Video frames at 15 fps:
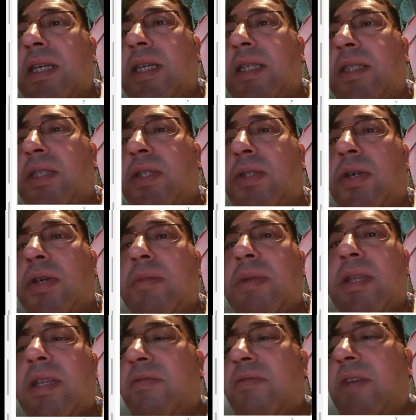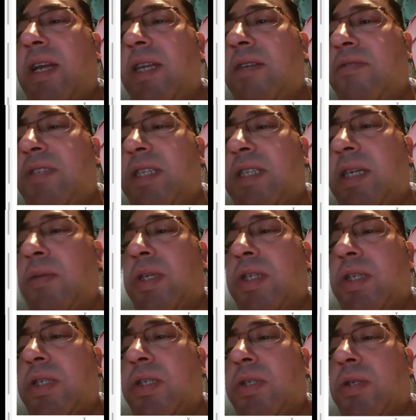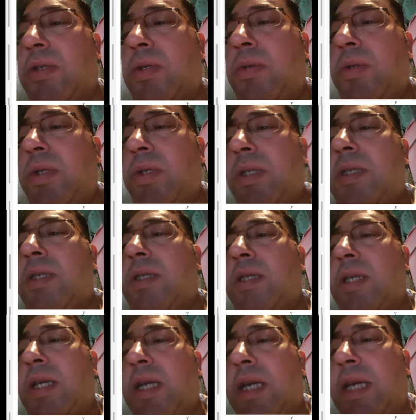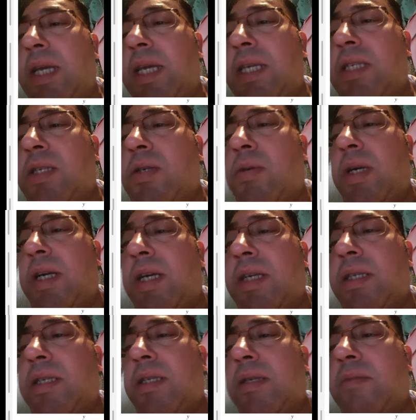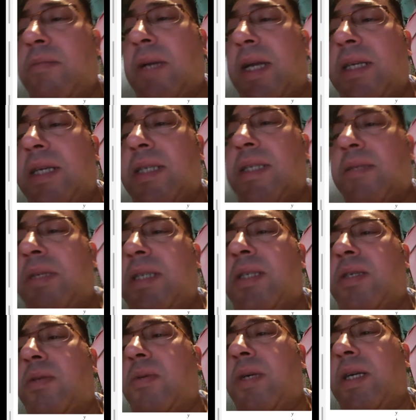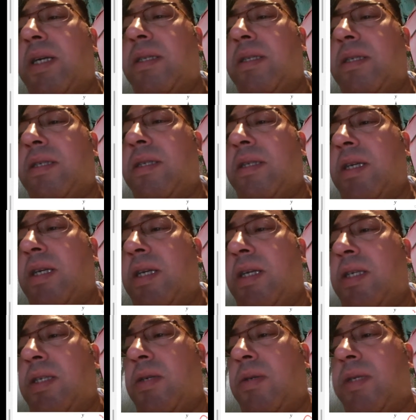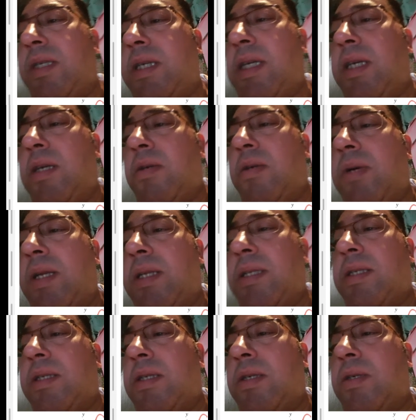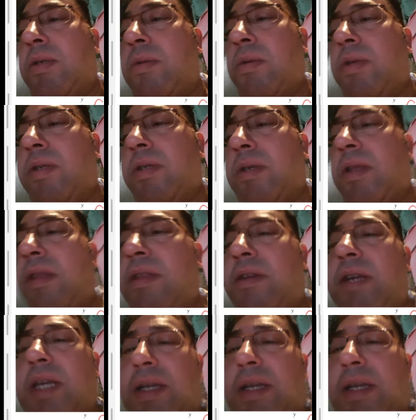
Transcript: determine the value of c, which is root a squared minus b squared. So c equals root 3.